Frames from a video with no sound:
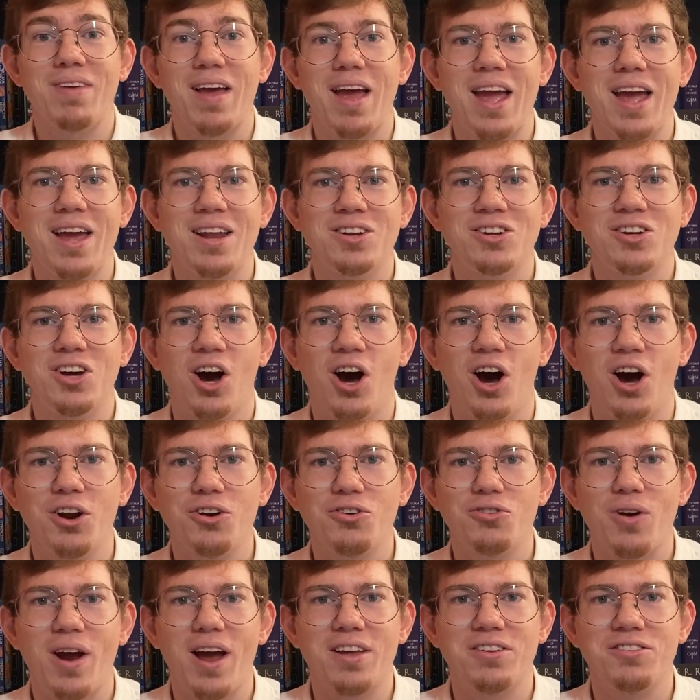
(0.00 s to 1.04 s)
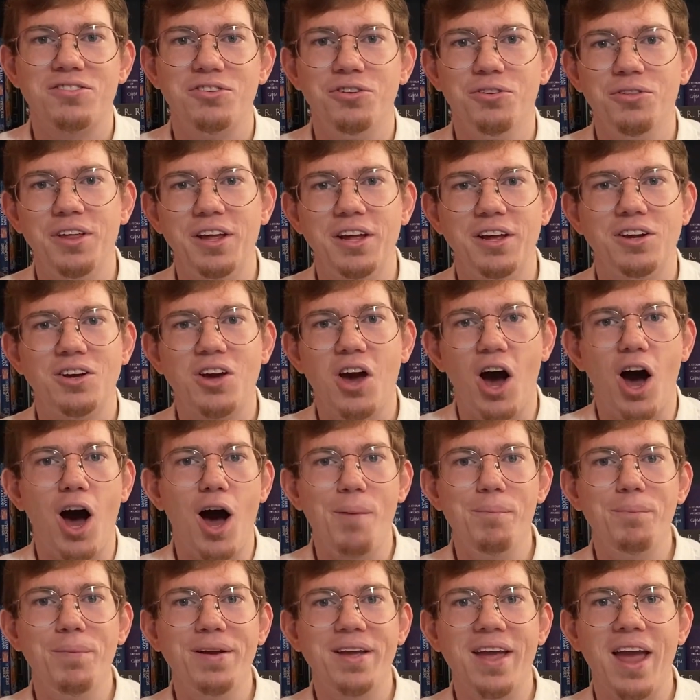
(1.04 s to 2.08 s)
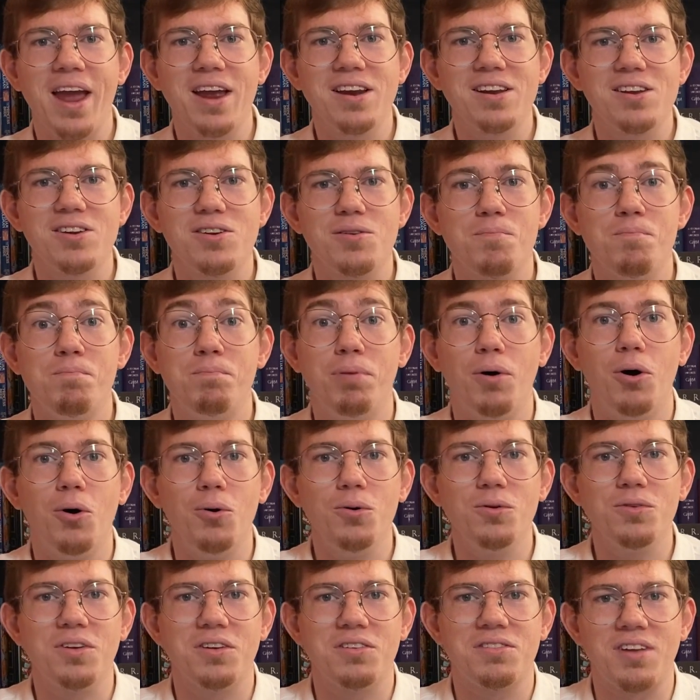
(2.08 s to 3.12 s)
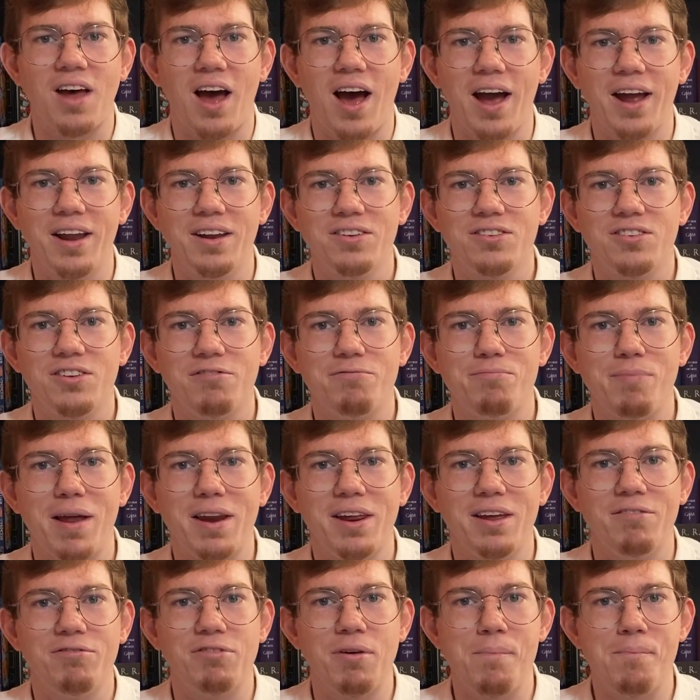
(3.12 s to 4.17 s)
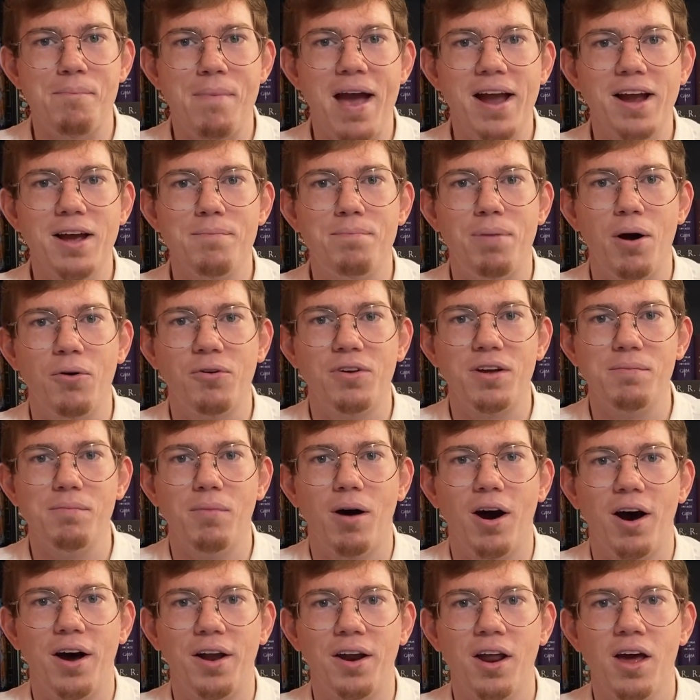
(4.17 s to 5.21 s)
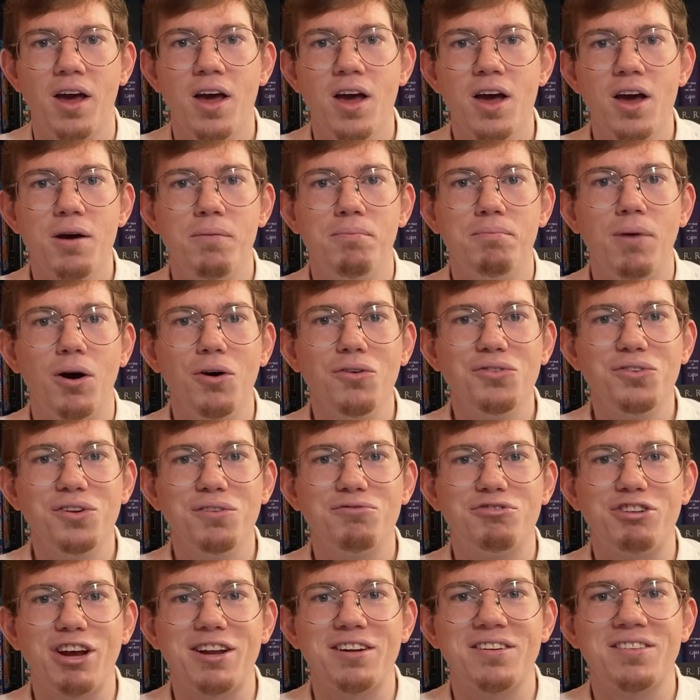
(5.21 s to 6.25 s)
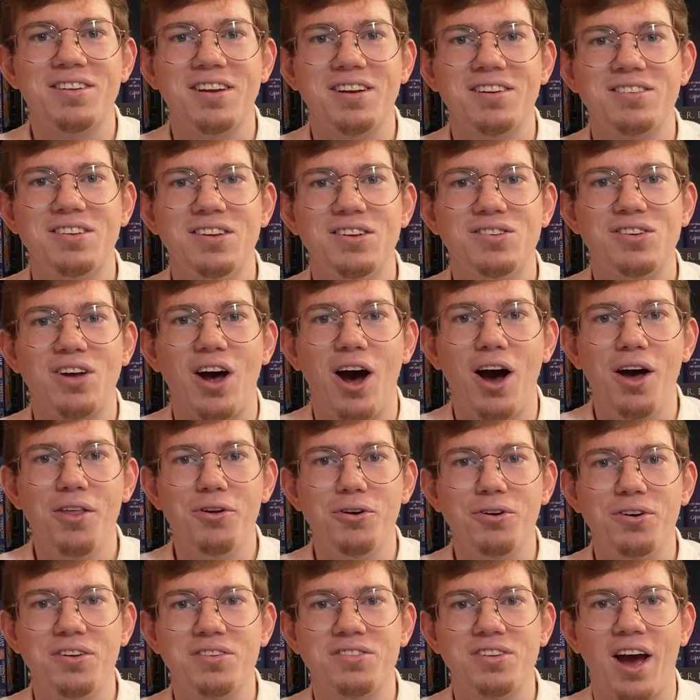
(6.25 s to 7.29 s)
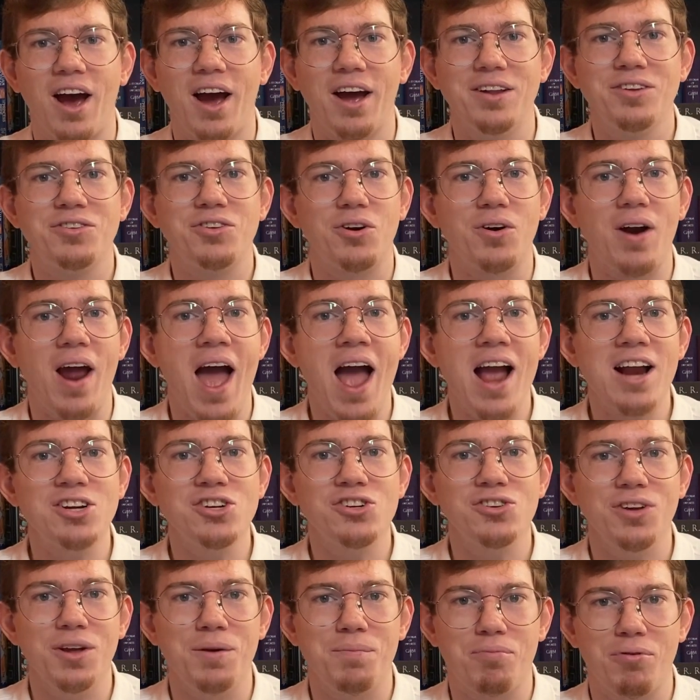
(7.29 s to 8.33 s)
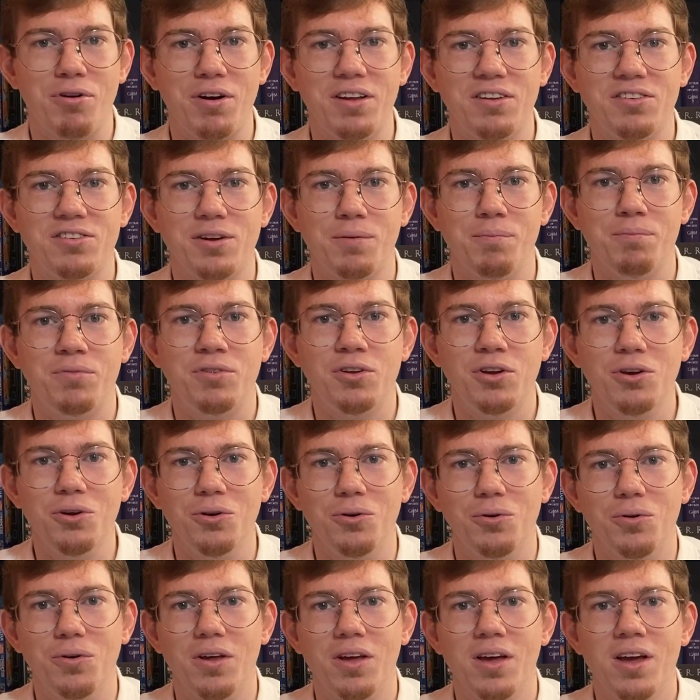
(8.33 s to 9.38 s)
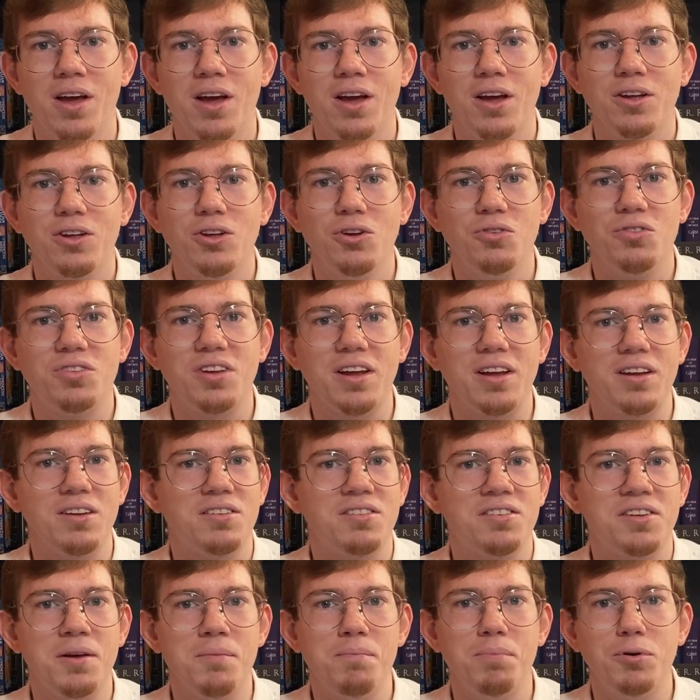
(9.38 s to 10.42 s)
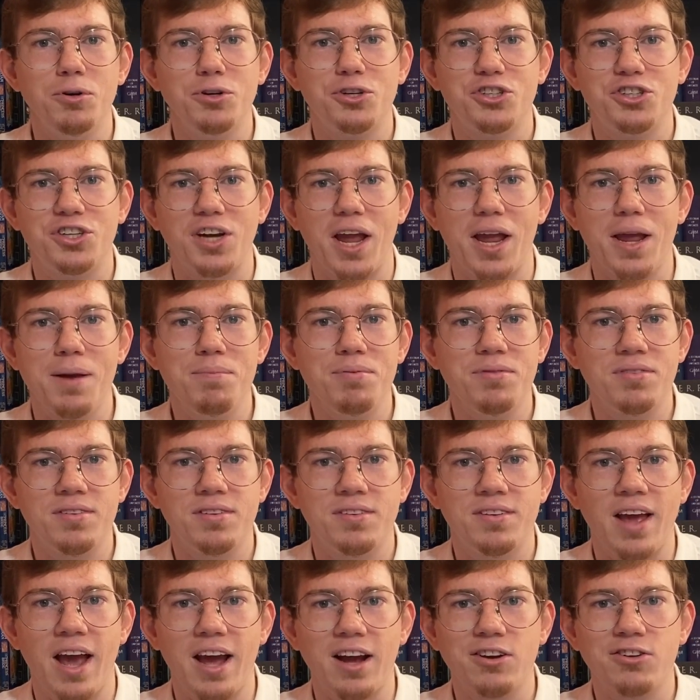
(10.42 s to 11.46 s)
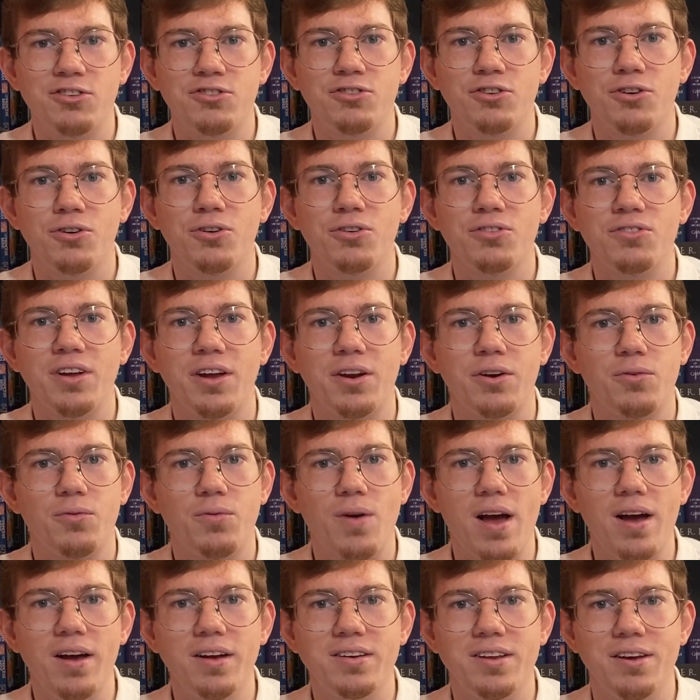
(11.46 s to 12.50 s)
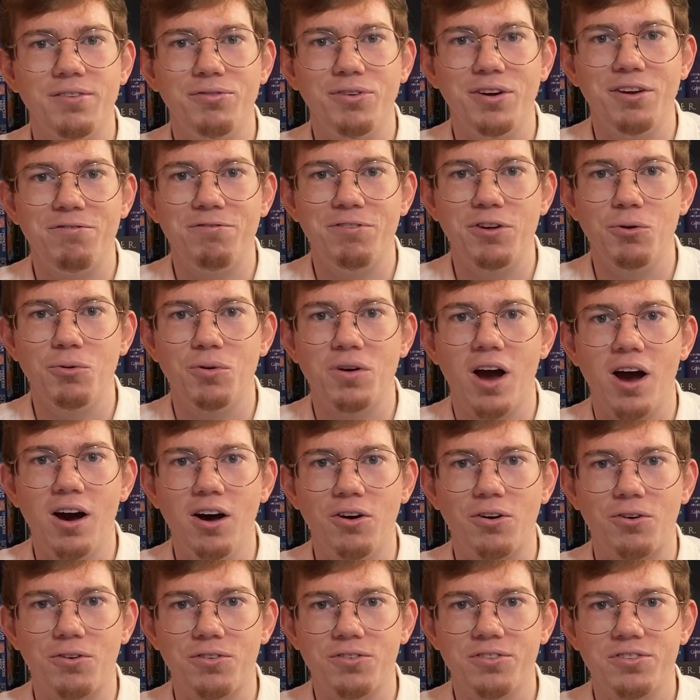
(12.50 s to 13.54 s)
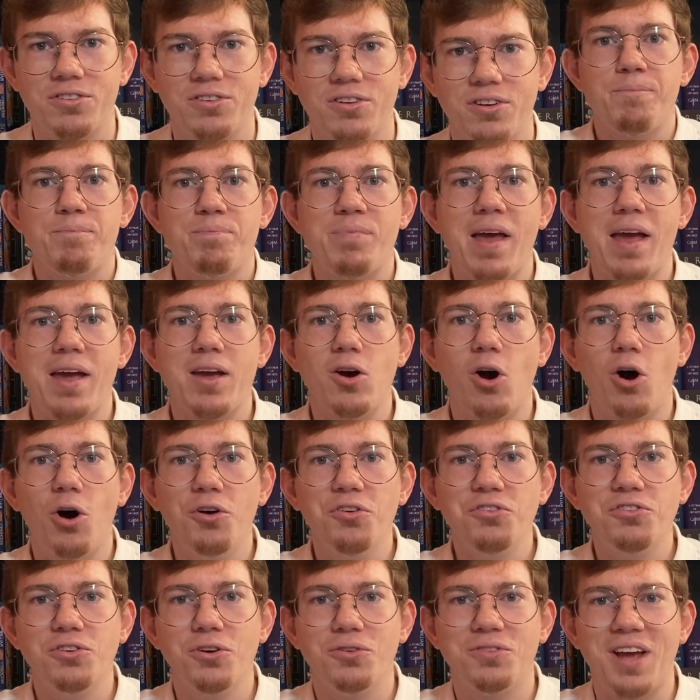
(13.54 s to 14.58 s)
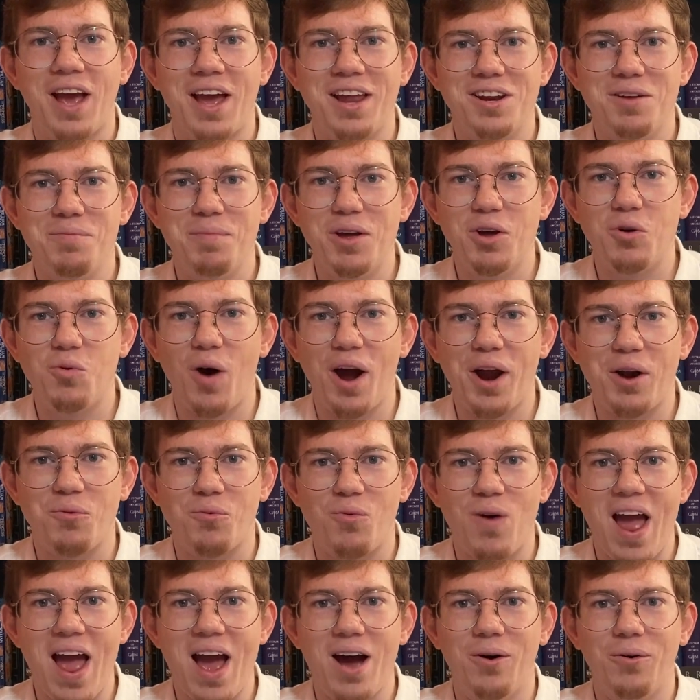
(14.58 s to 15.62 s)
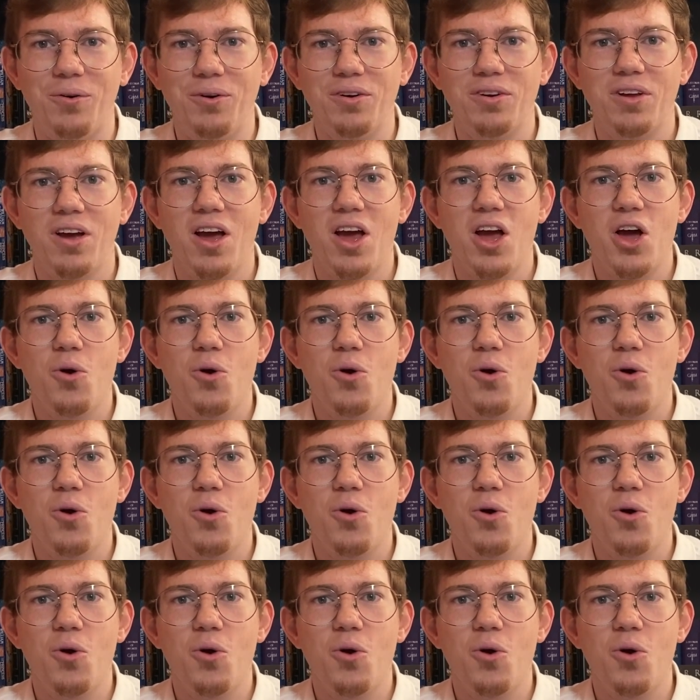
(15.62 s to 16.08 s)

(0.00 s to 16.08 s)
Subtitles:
In contrast to the complicated, bold designs of many of the Mega Pokemon, most of Gen 6's other designs are actually pretty subdued, using simple shapes, textures, and relatively few colors. They also tend to be quite round.